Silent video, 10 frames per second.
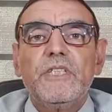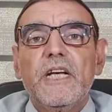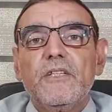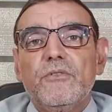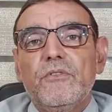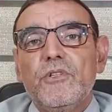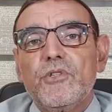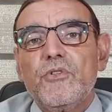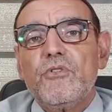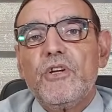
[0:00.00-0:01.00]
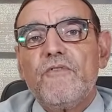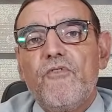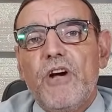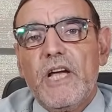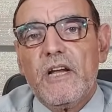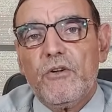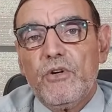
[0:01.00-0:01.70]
And also olive oil.